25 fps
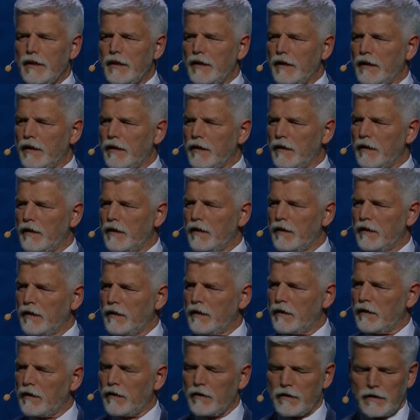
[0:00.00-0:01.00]

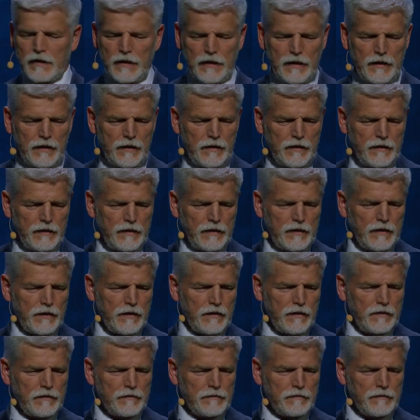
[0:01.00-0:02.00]
on
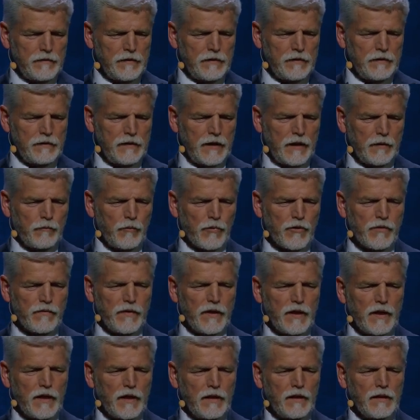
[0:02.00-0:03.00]
the
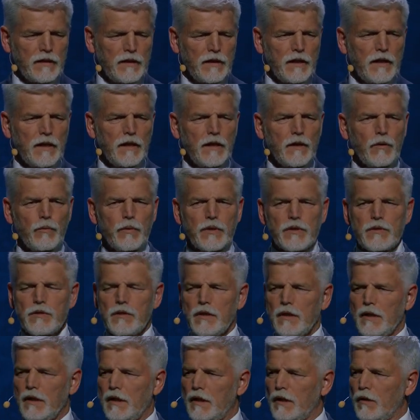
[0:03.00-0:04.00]
atmosphere in which
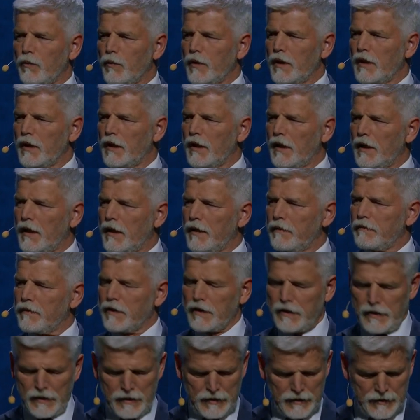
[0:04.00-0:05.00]
we live
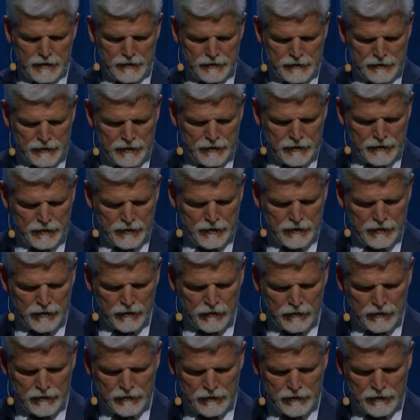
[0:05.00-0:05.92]
in, in